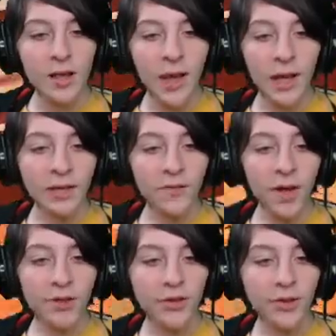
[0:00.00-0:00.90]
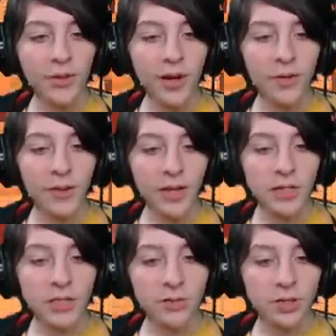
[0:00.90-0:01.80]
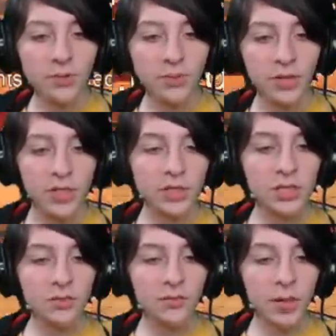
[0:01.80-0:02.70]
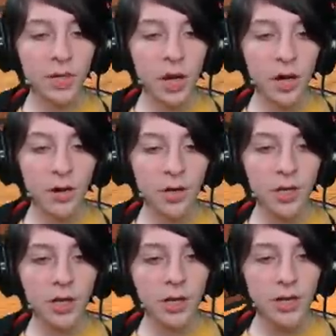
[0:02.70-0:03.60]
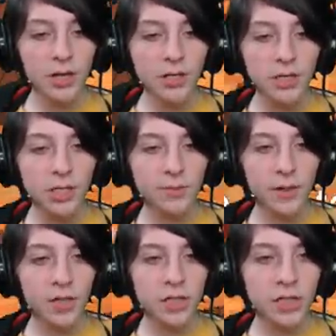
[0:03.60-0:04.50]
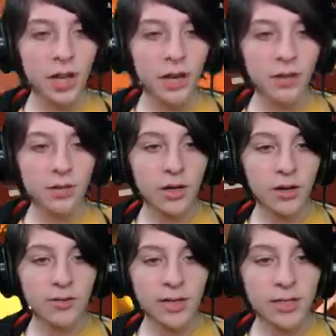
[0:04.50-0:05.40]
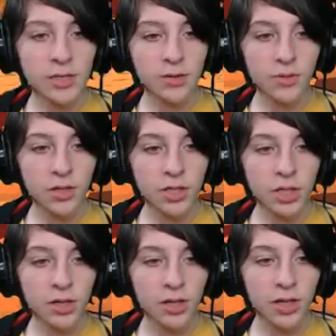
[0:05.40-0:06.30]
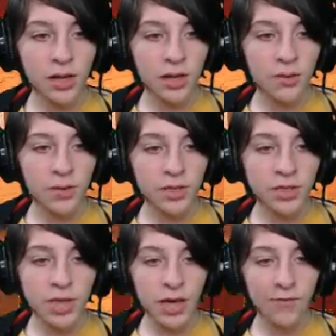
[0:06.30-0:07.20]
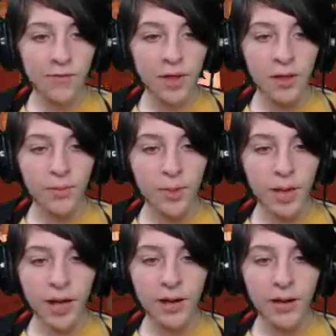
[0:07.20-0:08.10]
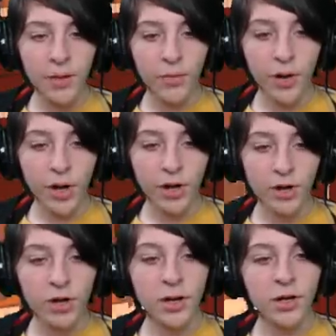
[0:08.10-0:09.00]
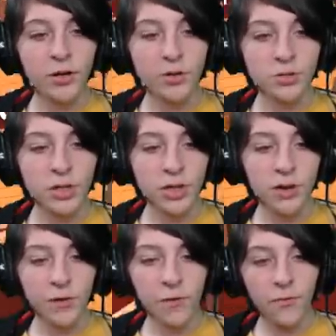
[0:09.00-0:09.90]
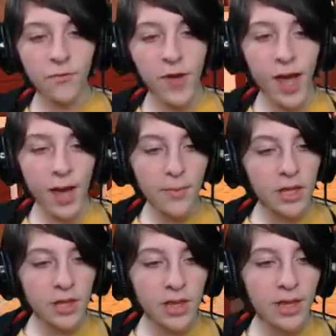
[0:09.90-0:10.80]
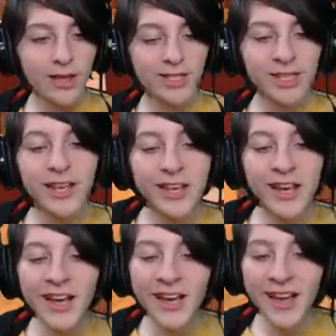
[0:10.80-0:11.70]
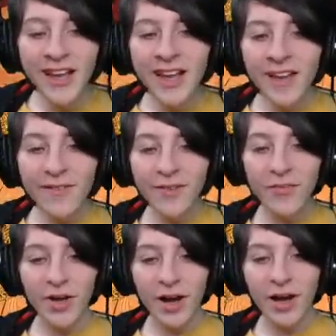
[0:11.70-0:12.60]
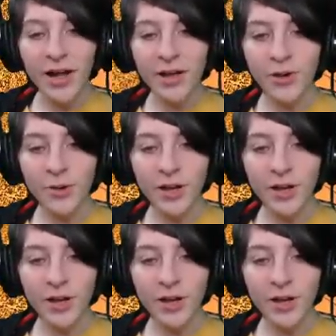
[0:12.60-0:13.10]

I had to follow Noelle because Noelle's a pretty smart dog. Smart child. Alright, so we're all chilling here. We're all safe. We got Walker, who's looking fabulous. We've got Coda